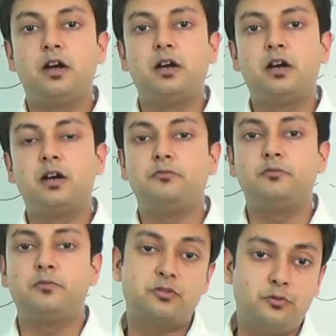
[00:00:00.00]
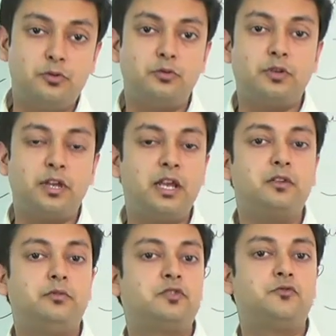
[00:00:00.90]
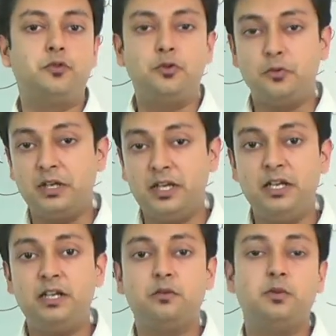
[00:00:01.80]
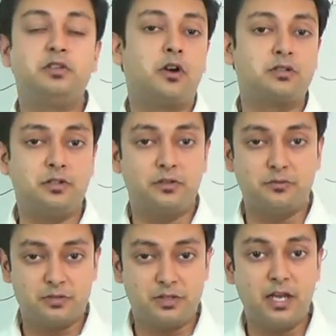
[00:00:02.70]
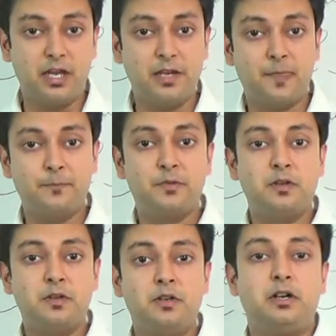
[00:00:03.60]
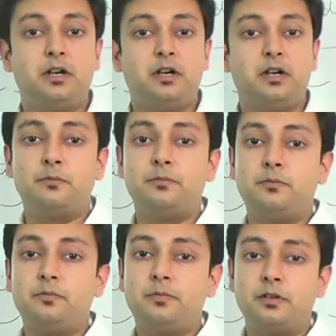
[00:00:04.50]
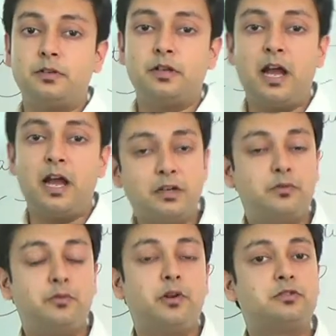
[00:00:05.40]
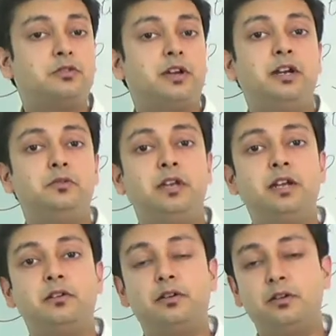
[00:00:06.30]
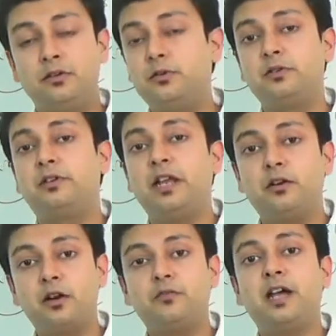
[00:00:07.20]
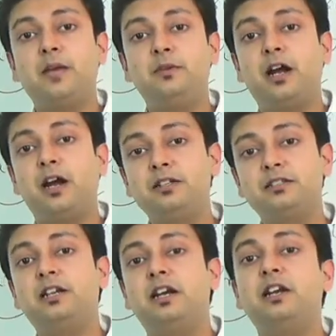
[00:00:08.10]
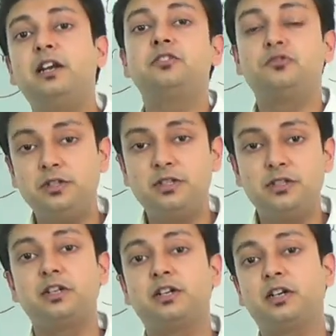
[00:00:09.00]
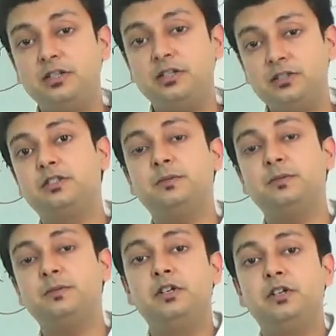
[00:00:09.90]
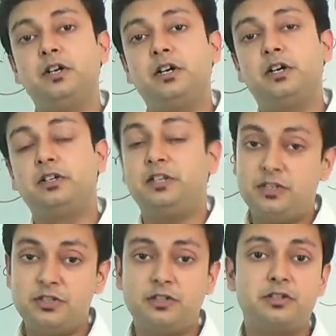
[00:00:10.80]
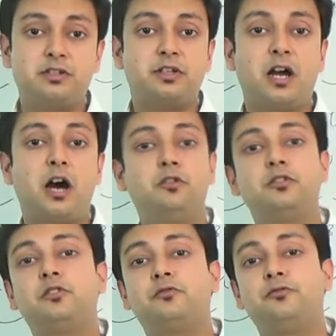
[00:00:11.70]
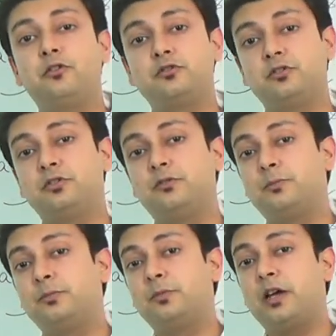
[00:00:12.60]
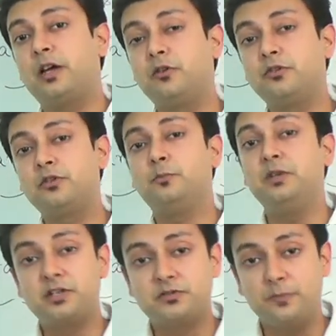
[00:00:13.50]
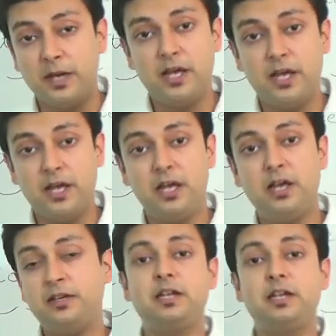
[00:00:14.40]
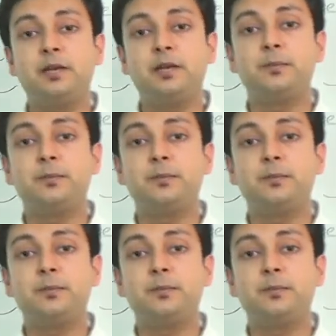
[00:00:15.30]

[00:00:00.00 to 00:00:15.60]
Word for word: uh, which school to take, which food to eat, which hostel to stay, uh, and you will also try to take you'll take a lot of time in understanding the students, the culture, uh, teachers, how your fellows, uh, how your peers behave, everything.